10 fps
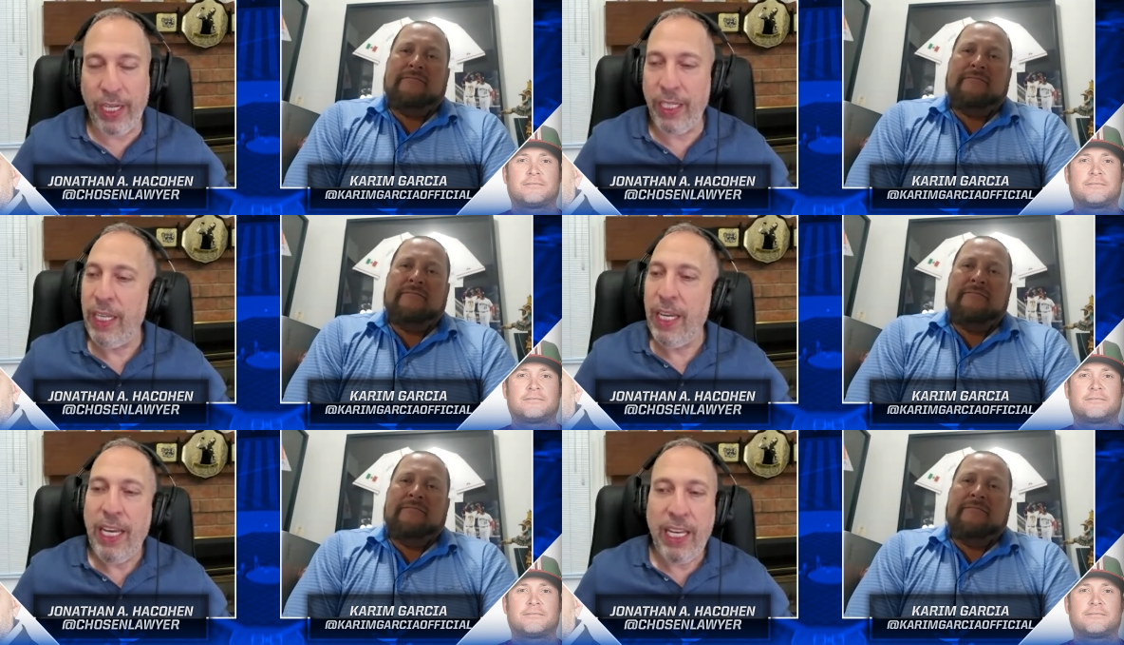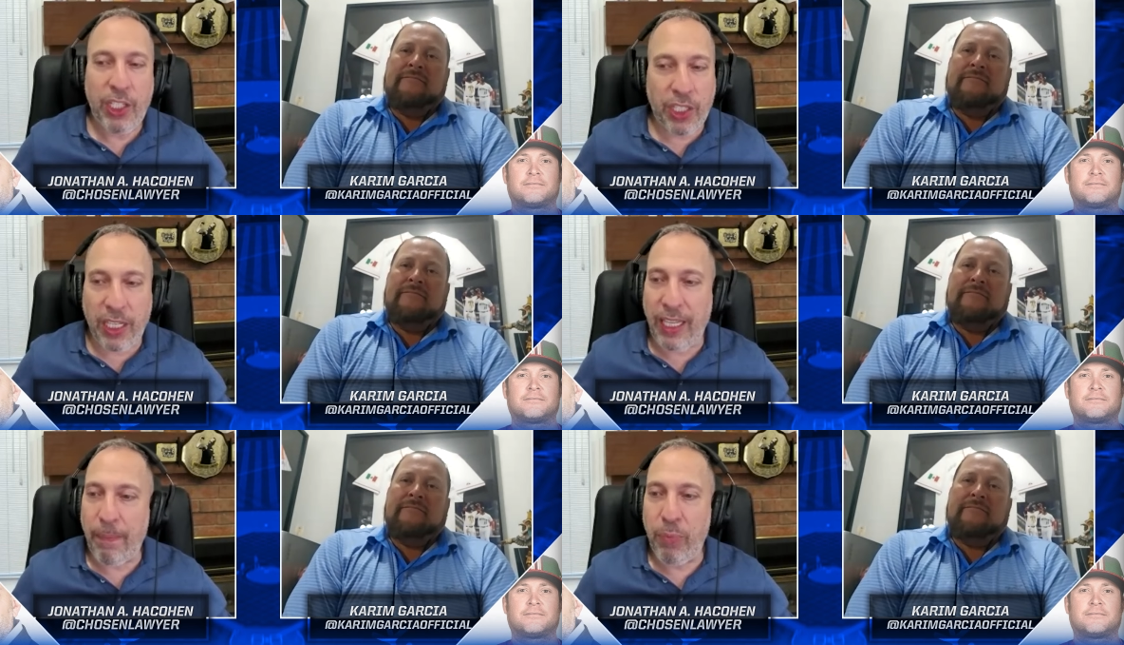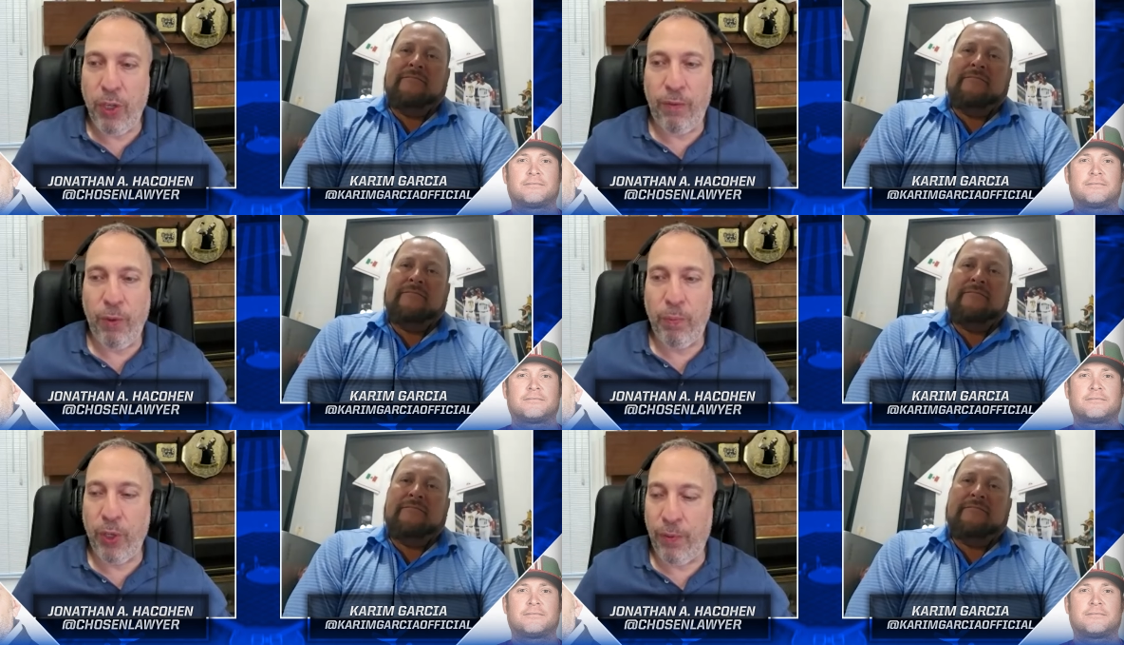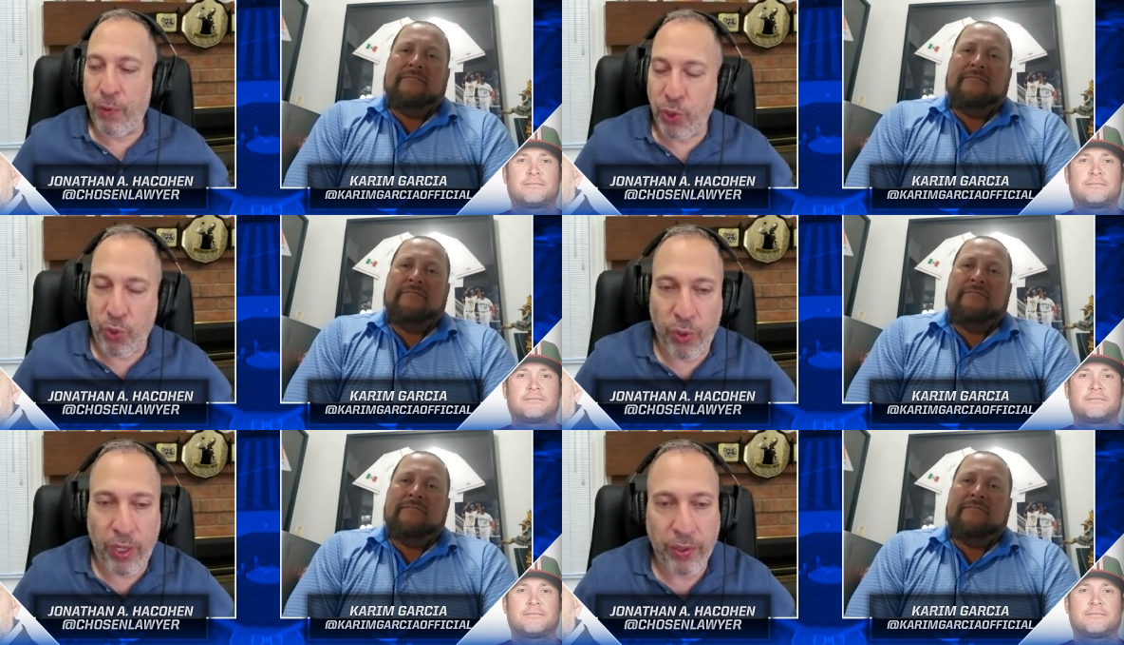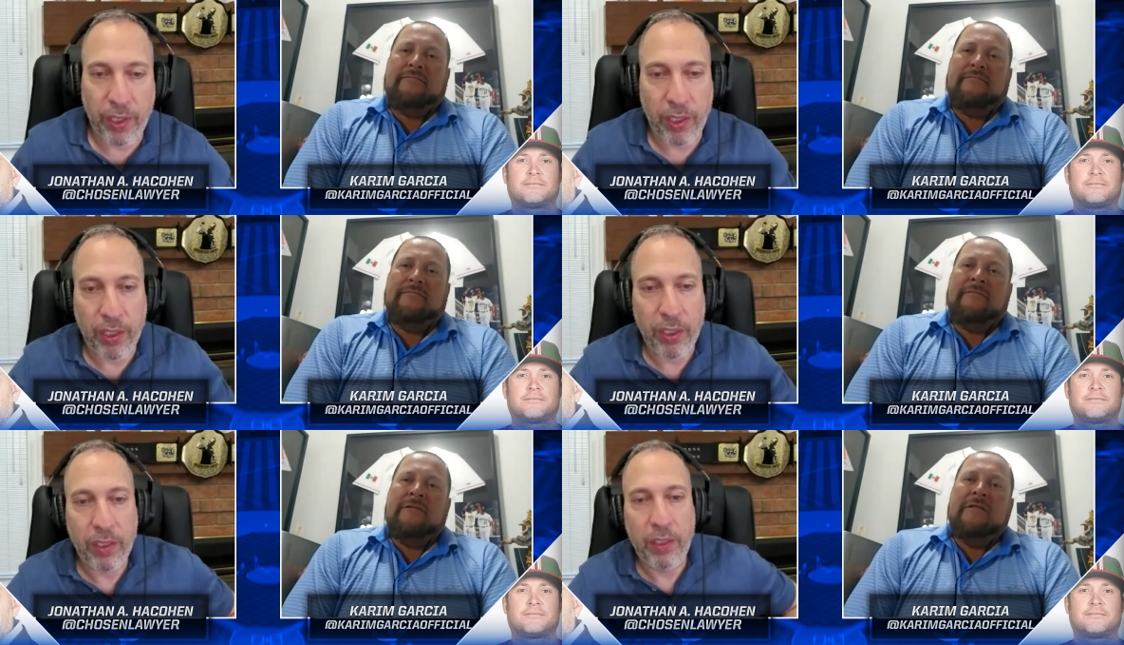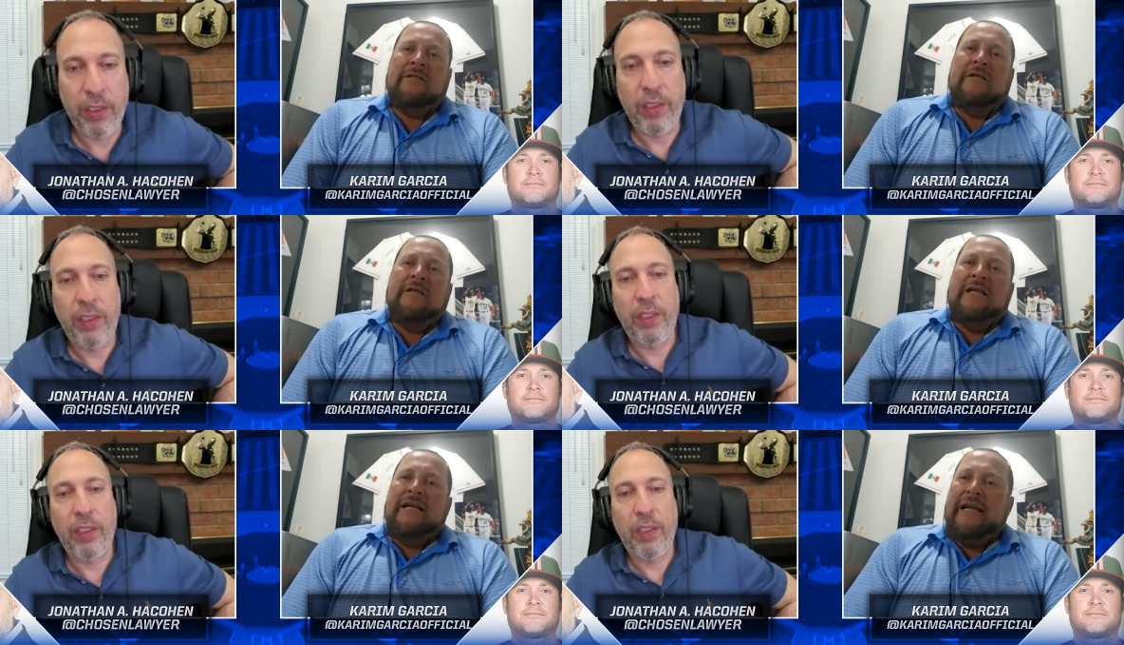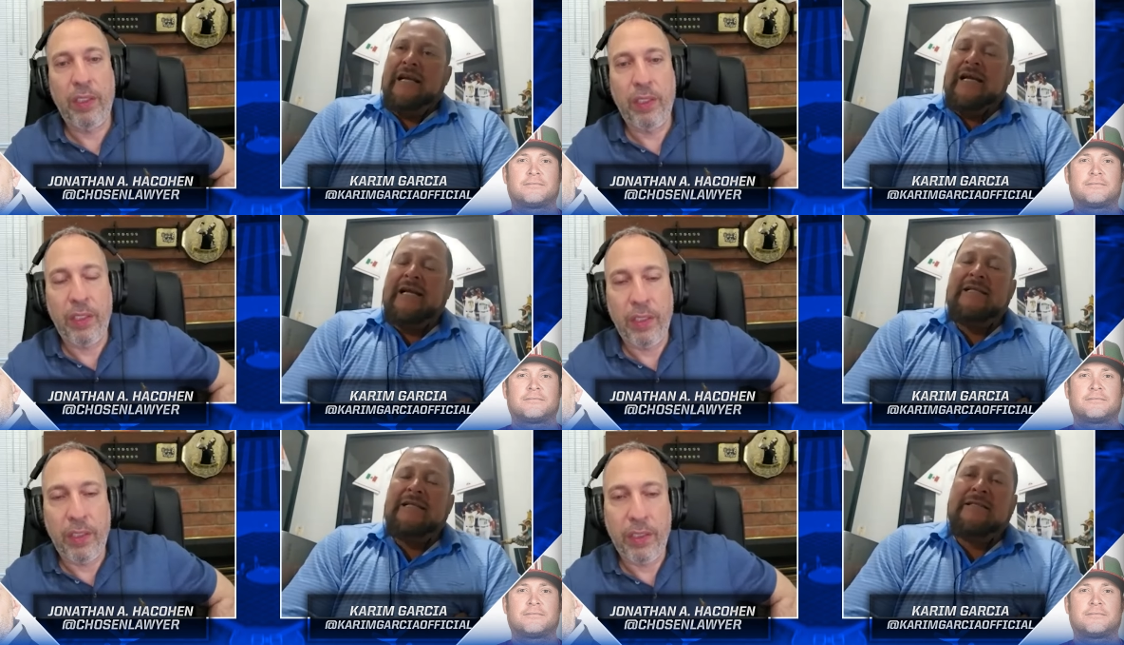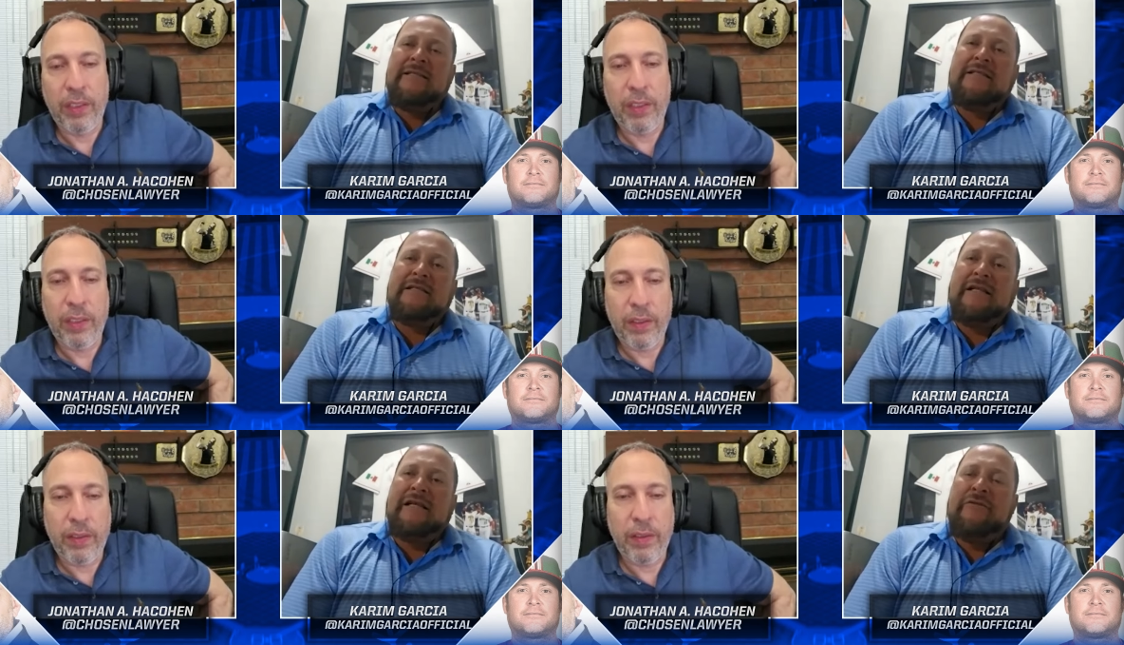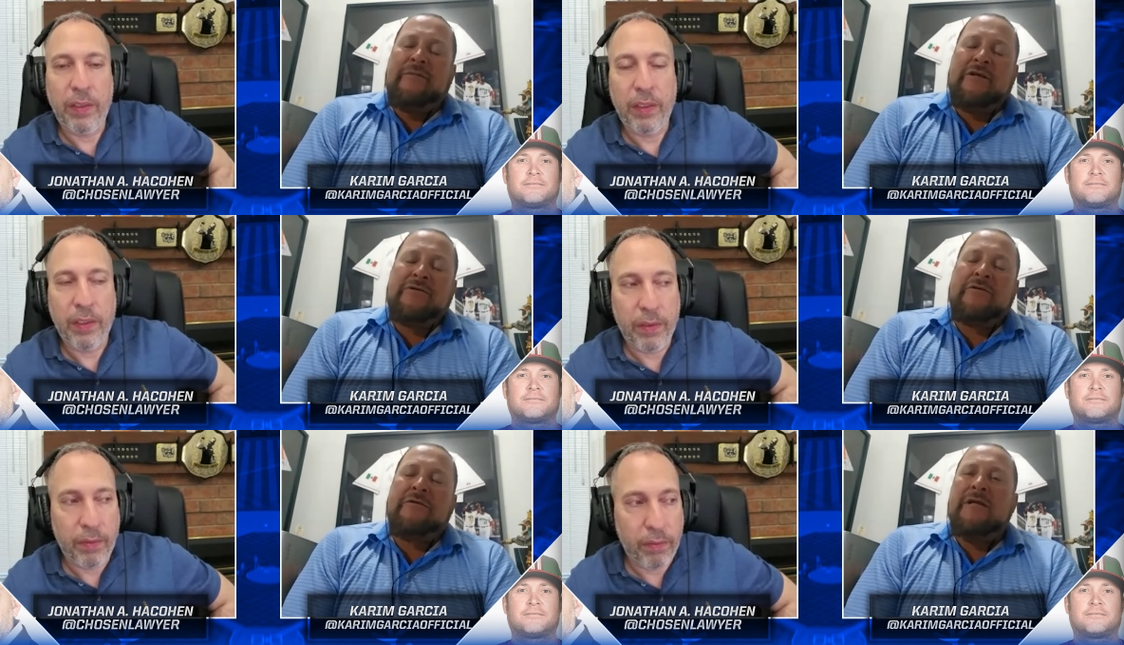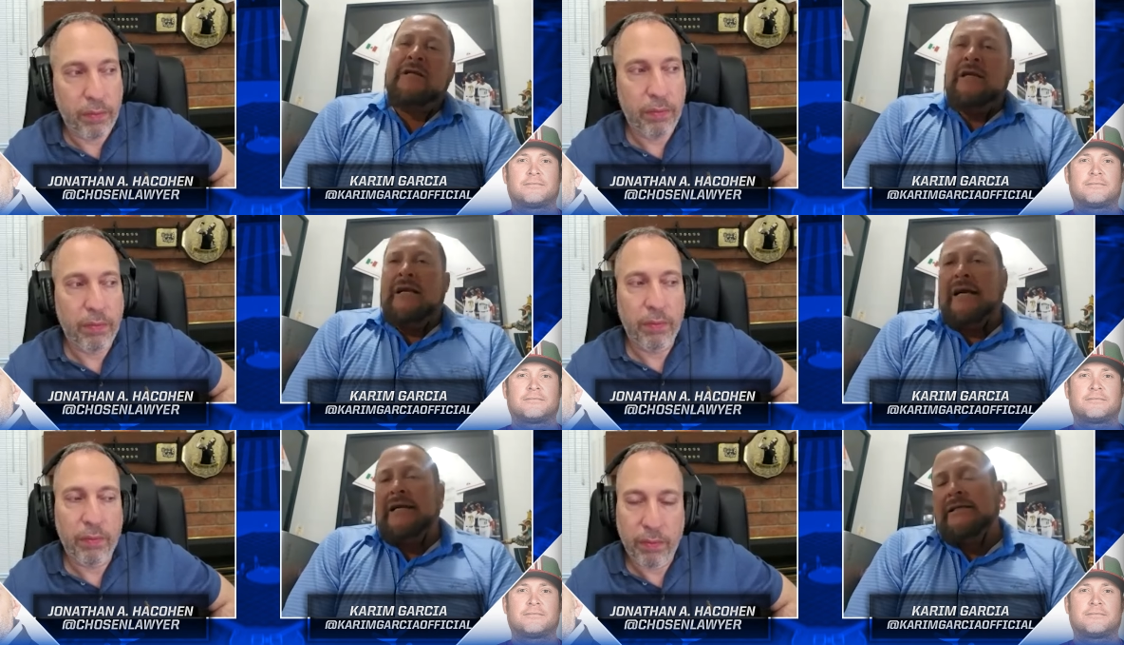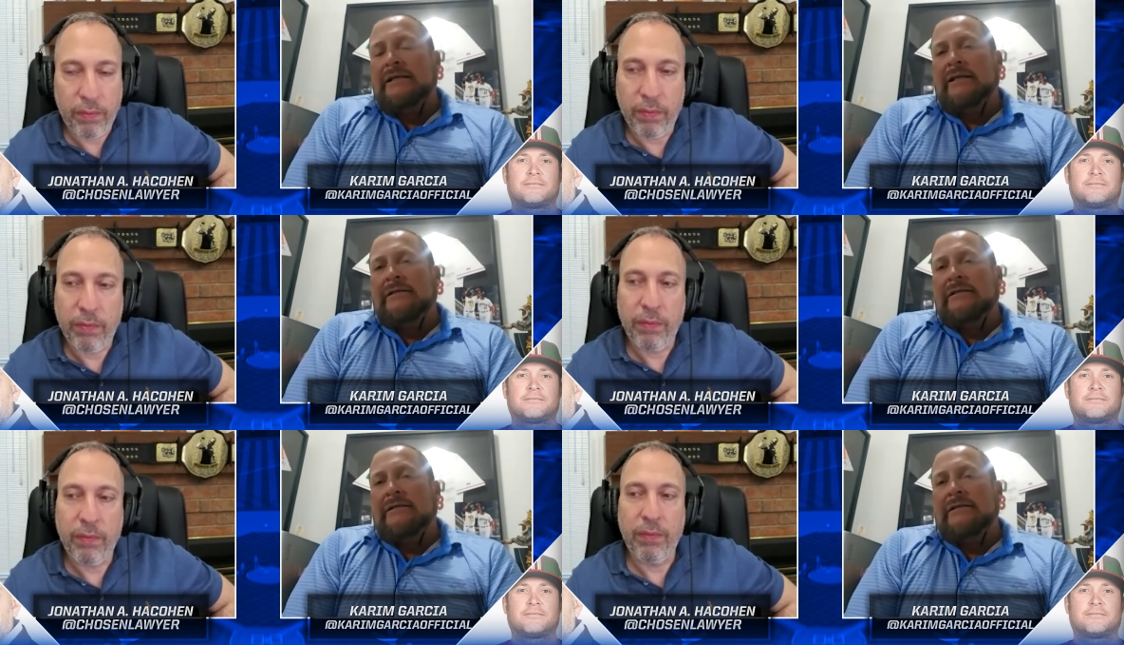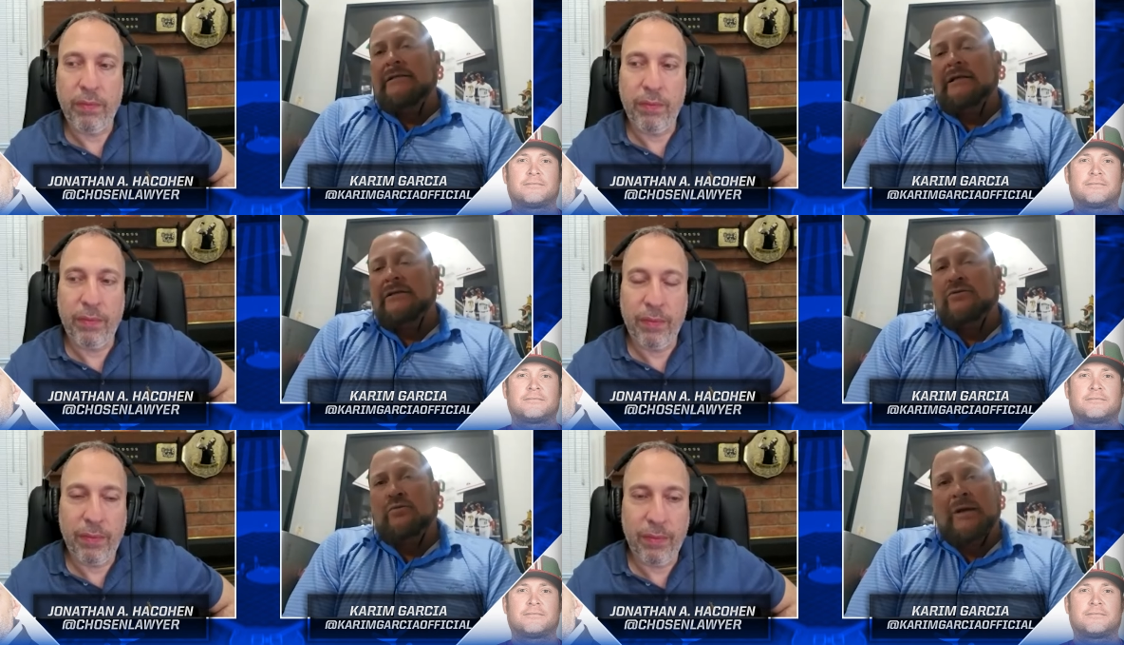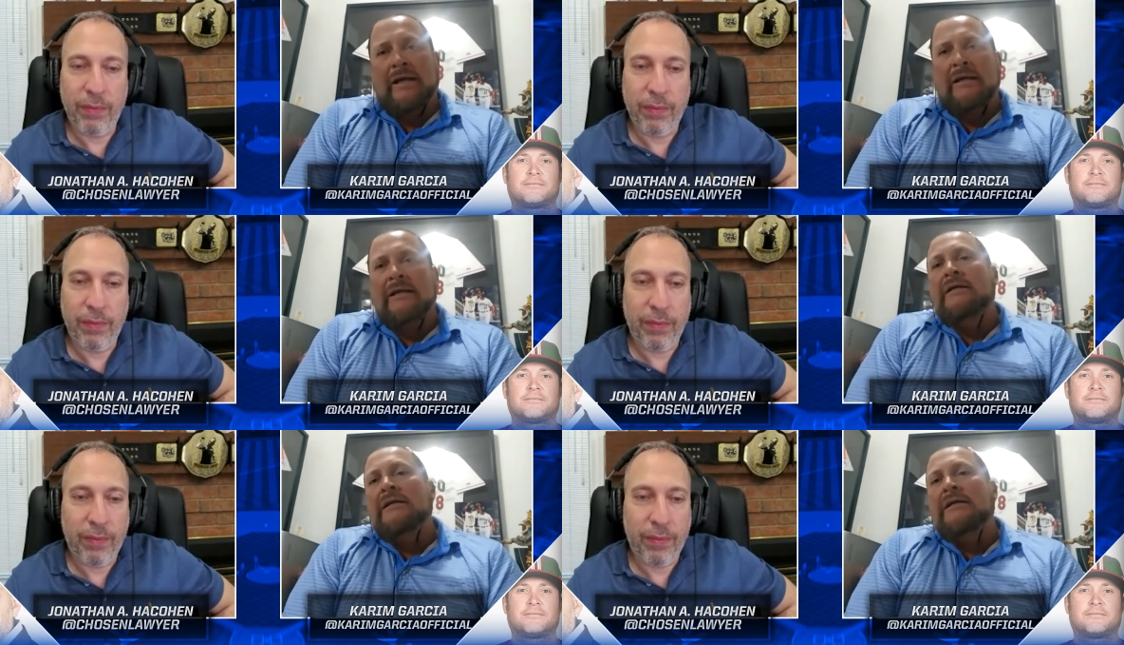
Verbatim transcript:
Speaker 1: run. He's just got that beautiful, beautiful stroke out there.
Speaker 2: Yeah, he's like you mentioned. I think his swing,